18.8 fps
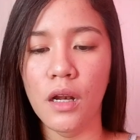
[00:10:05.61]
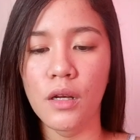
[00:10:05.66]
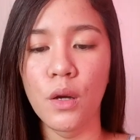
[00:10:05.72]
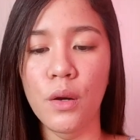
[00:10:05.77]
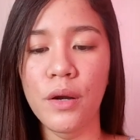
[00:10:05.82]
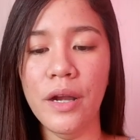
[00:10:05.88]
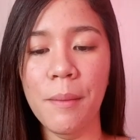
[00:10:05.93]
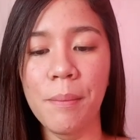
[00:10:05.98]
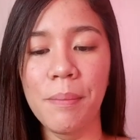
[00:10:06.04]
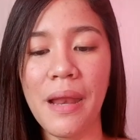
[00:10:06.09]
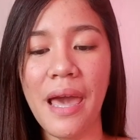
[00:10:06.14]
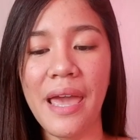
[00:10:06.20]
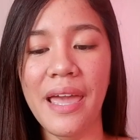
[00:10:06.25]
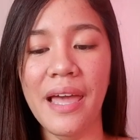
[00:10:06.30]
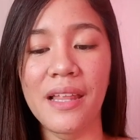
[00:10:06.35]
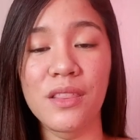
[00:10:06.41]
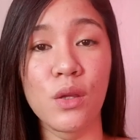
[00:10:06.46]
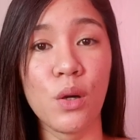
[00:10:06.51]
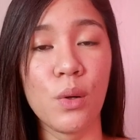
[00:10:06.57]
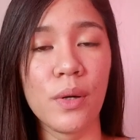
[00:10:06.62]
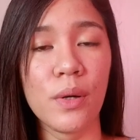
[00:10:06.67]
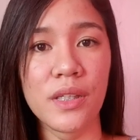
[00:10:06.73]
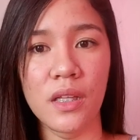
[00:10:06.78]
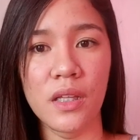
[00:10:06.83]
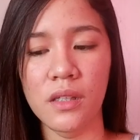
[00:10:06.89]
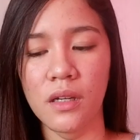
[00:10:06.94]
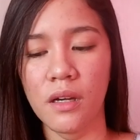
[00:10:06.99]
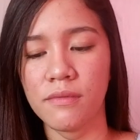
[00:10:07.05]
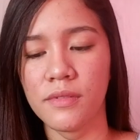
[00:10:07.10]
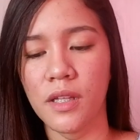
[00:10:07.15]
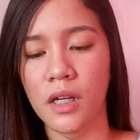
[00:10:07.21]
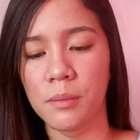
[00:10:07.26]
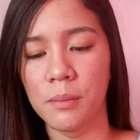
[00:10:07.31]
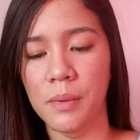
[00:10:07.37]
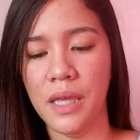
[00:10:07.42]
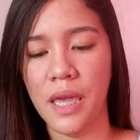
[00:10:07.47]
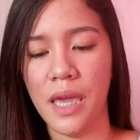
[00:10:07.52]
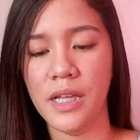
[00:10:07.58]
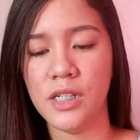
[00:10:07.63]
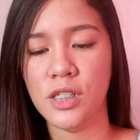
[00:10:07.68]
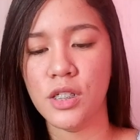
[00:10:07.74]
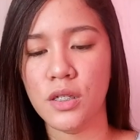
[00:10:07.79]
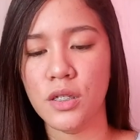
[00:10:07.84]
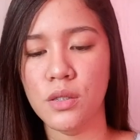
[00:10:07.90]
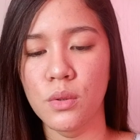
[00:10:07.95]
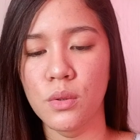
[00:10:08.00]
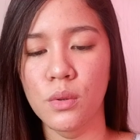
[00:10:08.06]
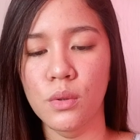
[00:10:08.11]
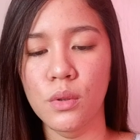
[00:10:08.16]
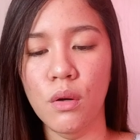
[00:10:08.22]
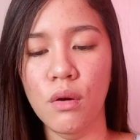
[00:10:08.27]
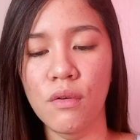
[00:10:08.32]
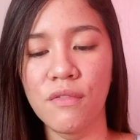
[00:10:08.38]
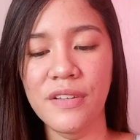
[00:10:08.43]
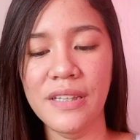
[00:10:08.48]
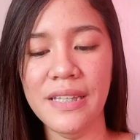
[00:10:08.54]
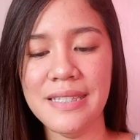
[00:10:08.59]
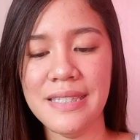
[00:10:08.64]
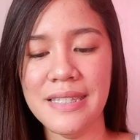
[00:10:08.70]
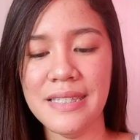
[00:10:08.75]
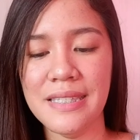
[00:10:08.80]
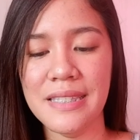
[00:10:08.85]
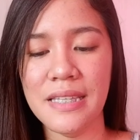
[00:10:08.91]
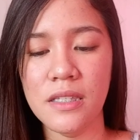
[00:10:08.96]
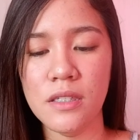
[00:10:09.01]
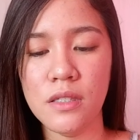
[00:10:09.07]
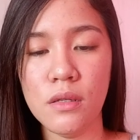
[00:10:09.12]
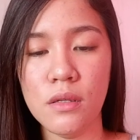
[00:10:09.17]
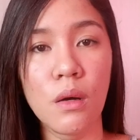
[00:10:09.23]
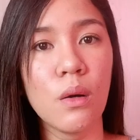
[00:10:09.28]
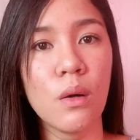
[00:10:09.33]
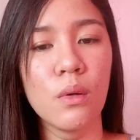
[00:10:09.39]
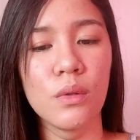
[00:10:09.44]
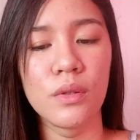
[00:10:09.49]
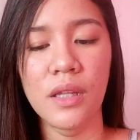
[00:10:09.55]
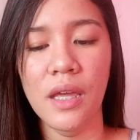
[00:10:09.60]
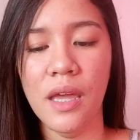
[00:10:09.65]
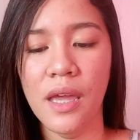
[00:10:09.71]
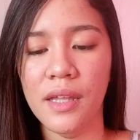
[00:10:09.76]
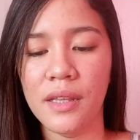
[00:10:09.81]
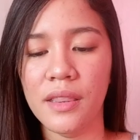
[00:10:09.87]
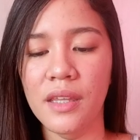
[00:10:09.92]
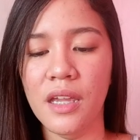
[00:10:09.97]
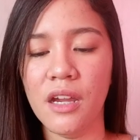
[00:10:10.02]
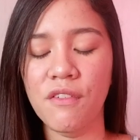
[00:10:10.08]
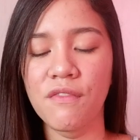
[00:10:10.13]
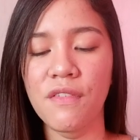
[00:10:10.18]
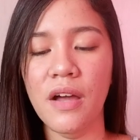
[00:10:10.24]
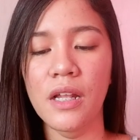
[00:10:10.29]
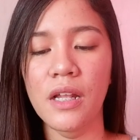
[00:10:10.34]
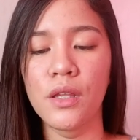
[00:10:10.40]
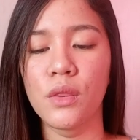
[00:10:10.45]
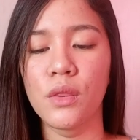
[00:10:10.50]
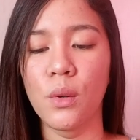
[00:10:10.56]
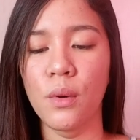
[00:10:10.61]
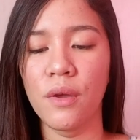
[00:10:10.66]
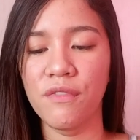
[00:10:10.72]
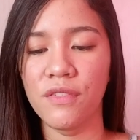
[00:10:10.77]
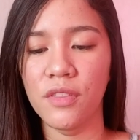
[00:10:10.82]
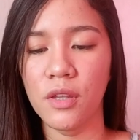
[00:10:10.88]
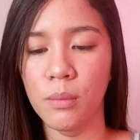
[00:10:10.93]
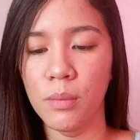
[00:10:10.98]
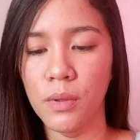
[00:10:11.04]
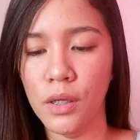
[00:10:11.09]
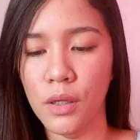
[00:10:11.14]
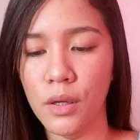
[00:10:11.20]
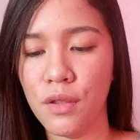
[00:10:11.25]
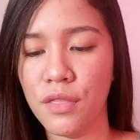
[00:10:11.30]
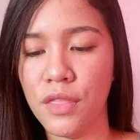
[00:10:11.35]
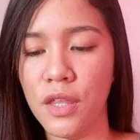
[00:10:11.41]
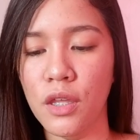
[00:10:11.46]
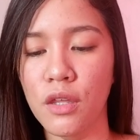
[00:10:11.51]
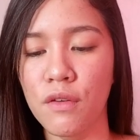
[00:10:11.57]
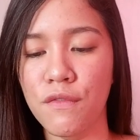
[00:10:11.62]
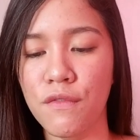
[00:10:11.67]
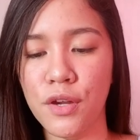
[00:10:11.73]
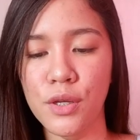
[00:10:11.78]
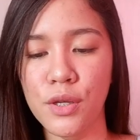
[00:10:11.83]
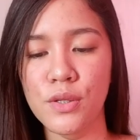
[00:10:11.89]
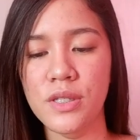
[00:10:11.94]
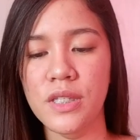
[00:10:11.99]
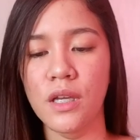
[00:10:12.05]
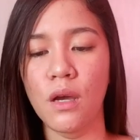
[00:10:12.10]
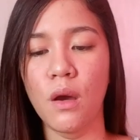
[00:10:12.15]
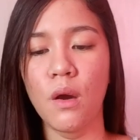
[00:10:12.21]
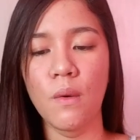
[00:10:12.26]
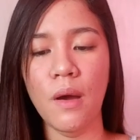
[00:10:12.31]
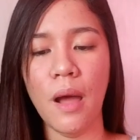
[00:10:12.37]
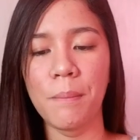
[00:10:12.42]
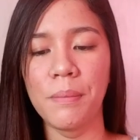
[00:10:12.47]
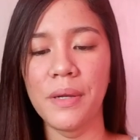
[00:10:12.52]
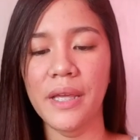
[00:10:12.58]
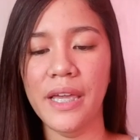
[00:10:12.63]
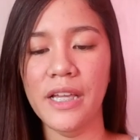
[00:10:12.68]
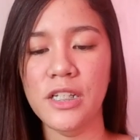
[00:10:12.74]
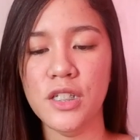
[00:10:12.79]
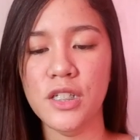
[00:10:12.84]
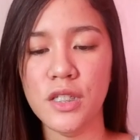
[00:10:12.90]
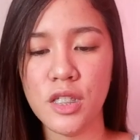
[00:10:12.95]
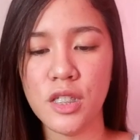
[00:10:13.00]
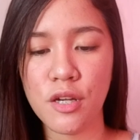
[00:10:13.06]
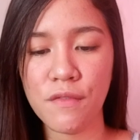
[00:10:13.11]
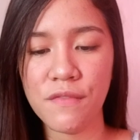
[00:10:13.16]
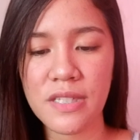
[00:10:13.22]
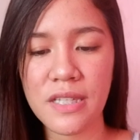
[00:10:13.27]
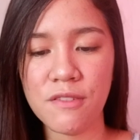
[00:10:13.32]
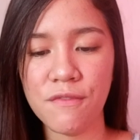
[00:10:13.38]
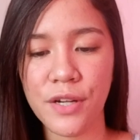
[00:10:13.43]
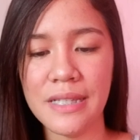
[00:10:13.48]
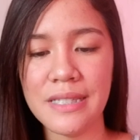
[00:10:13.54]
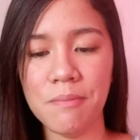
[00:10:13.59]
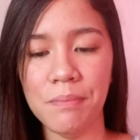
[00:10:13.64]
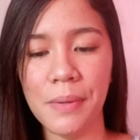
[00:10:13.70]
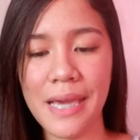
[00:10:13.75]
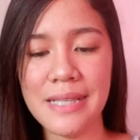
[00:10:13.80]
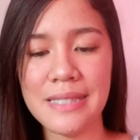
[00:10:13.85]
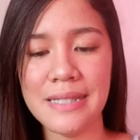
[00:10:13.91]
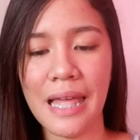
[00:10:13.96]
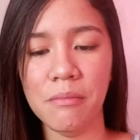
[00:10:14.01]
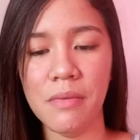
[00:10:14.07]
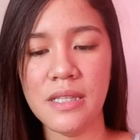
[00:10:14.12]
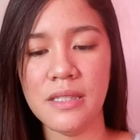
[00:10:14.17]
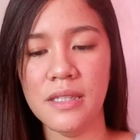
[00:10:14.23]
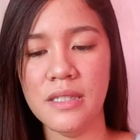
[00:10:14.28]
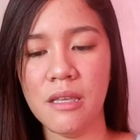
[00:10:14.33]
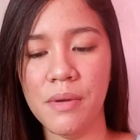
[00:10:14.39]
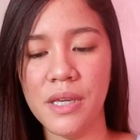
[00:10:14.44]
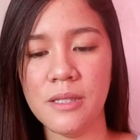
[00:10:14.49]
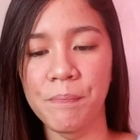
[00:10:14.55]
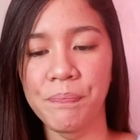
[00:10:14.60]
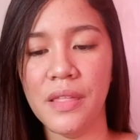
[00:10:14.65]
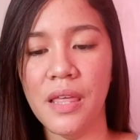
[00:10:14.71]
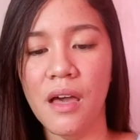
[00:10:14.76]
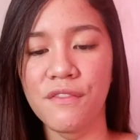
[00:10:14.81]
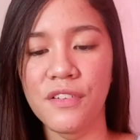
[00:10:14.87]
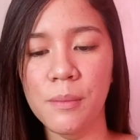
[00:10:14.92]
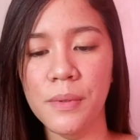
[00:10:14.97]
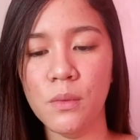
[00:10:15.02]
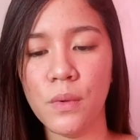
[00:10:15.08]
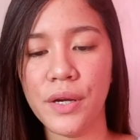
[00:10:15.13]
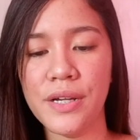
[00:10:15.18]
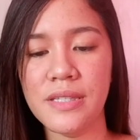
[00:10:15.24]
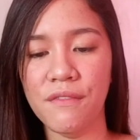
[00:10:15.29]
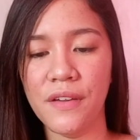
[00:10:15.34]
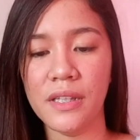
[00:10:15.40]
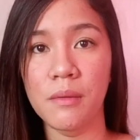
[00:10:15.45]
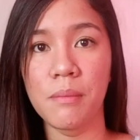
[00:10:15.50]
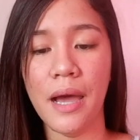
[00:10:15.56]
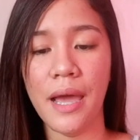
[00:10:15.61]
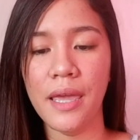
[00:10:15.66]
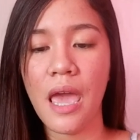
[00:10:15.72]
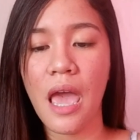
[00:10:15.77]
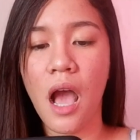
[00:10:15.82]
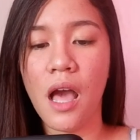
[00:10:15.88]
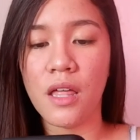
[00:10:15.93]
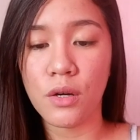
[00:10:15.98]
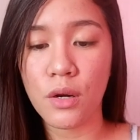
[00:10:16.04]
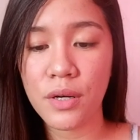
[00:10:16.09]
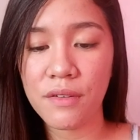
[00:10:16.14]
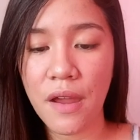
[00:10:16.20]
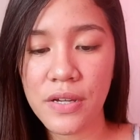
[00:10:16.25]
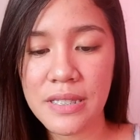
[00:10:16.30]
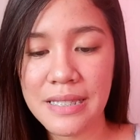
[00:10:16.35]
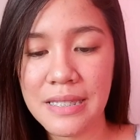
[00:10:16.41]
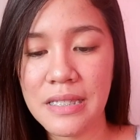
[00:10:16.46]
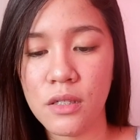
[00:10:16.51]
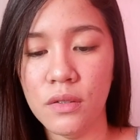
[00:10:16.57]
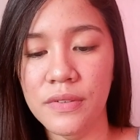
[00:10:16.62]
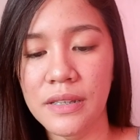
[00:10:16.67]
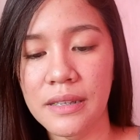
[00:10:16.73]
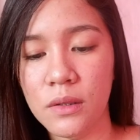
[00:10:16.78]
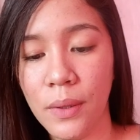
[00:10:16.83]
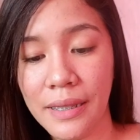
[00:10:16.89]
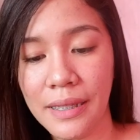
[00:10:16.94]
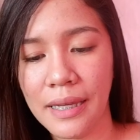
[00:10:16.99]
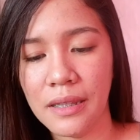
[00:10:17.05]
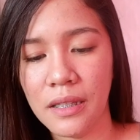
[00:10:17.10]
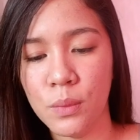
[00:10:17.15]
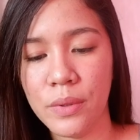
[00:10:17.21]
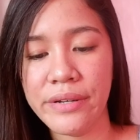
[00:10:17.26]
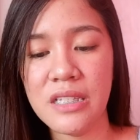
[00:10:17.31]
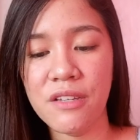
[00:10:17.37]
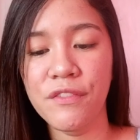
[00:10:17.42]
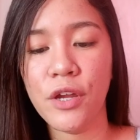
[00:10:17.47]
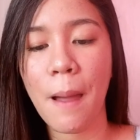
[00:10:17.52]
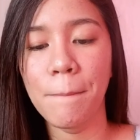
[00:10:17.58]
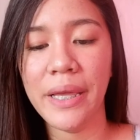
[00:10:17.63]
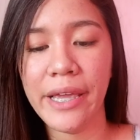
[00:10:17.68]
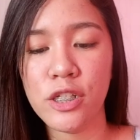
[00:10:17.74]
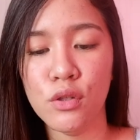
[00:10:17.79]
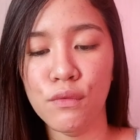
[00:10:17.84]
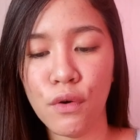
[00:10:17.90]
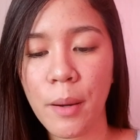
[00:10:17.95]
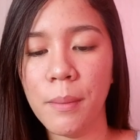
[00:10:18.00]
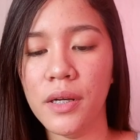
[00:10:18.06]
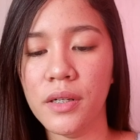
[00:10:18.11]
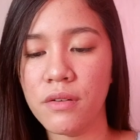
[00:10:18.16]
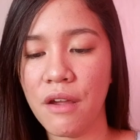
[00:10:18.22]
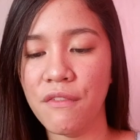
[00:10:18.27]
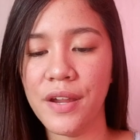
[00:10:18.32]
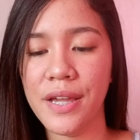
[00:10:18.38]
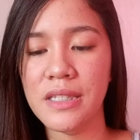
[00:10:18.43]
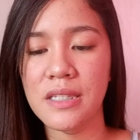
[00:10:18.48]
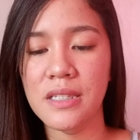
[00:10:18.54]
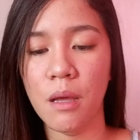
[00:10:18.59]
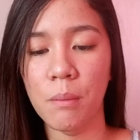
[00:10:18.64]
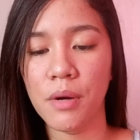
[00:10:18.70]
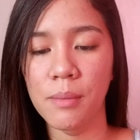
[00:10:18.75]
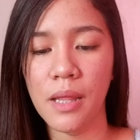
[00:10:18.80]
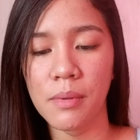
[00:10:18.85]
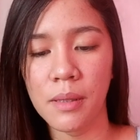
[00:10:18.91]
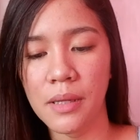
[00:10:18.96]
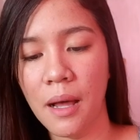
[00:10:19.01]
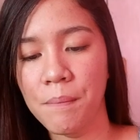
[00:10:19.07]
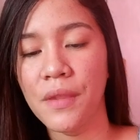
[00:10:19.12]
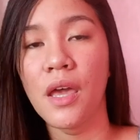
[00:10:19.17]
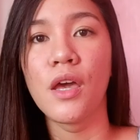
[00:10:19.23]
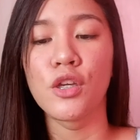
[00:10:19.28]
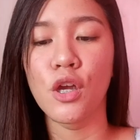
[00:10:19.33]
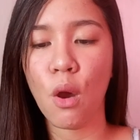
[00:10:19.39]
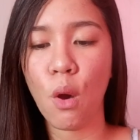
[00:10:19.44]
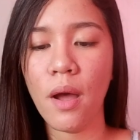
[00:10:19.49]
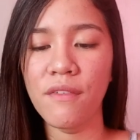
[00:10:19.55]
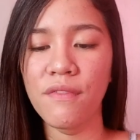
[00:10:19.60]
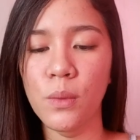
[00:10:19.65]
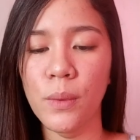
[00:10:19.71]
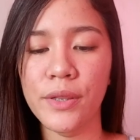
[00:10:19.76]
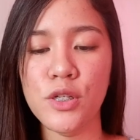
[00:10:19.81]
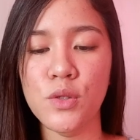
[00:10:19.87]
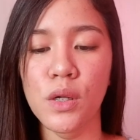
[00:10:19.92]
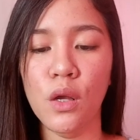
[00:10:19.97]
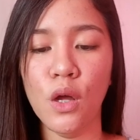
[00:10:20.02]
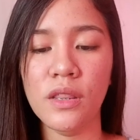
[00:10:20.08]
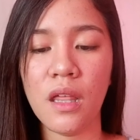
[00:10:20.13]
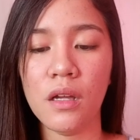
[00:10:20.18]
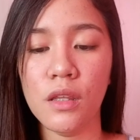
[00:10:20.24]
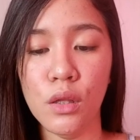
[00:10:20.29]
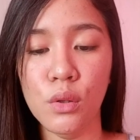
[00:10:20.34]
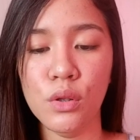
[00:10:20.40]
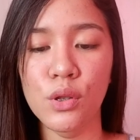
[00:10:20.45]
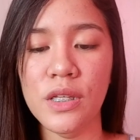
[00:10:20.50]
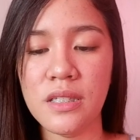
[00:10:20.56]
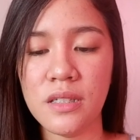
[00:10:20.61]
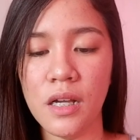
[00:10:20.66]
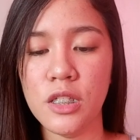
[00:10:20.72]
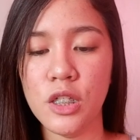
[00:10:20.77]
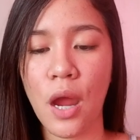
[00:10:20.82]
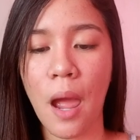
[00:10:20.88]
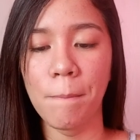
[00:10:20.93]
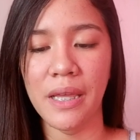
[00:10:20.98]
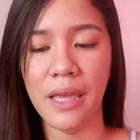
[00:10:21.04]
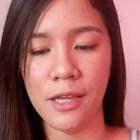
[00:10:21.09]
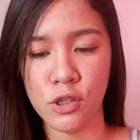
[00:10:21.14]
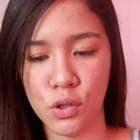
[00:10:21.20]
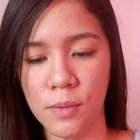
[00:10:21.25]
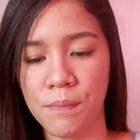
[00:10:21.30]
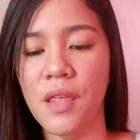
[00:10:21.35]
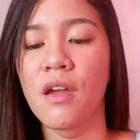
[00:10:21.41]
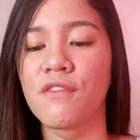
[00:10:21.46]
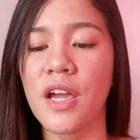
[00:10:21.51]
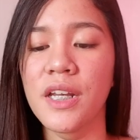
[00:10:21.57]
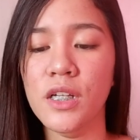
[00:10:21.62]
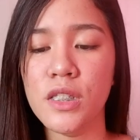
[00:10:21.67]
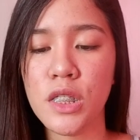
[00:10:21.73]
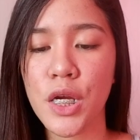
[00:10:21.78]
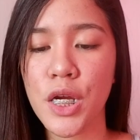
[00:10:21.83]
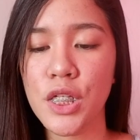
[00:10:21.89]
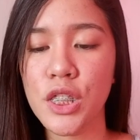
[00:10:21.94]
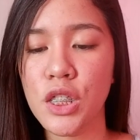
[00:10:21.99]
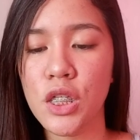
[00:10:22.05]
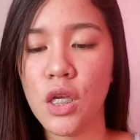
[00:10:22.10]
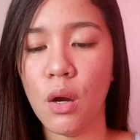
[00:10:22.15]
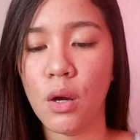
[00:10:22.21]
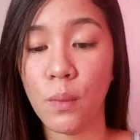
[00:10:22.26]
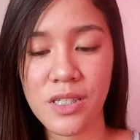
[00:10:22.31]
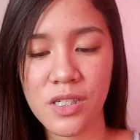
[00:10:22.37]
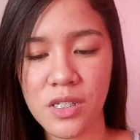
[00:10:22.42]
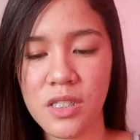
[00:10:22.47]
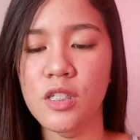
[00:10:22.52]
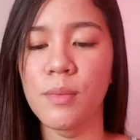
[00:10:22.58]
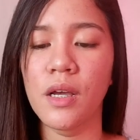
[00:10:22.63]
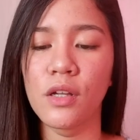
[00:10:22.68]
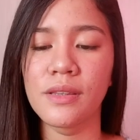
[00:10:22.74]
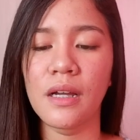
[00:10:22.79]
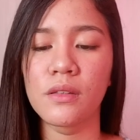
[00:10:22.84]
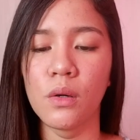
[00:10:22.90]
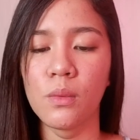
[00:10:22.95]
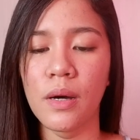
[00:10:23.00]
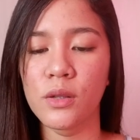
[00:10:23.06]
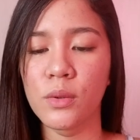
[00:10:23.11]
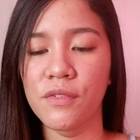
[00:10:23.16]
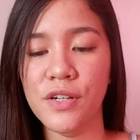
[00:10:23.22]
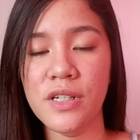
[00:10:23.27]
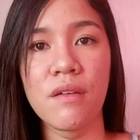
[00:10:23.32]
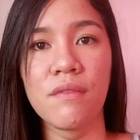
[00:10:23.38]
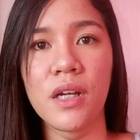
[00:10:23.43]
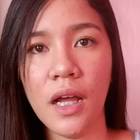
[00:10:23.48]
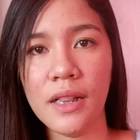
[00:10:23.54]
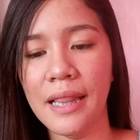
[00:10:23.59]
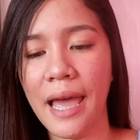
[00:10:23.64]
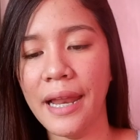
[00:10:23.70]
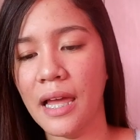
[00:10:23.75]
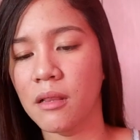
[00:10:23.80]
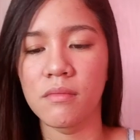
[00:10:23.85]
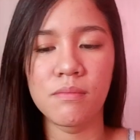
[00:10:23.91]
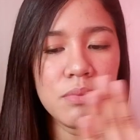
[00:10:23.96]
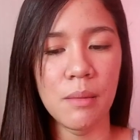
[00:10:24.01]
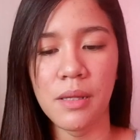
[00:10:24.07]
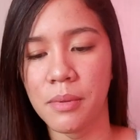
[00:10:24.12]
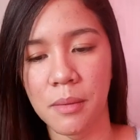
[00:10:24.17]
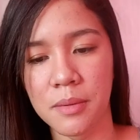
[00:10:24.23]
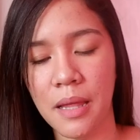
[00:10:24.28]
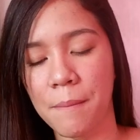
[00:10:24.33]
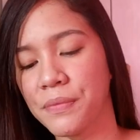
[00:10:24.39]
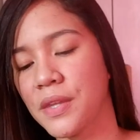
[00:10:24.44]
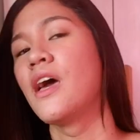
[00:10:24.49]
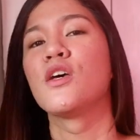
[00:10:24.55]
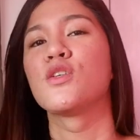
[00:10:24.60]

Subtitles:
No reply at ofw.gov.ph. So, COVID assistance code. Dear valued OFW, thank you for using Ofw'S application services for displaced, land-based, and seabased Filipino workers affected by coronavirus disease COVID-19. We received your application form under reference number blah blah blah. Your Ofw'S evaluator will contact you to discuss your application. For any concerns or questions, you may contact Ofw'S 24/7 hotline at blah blah blah blah.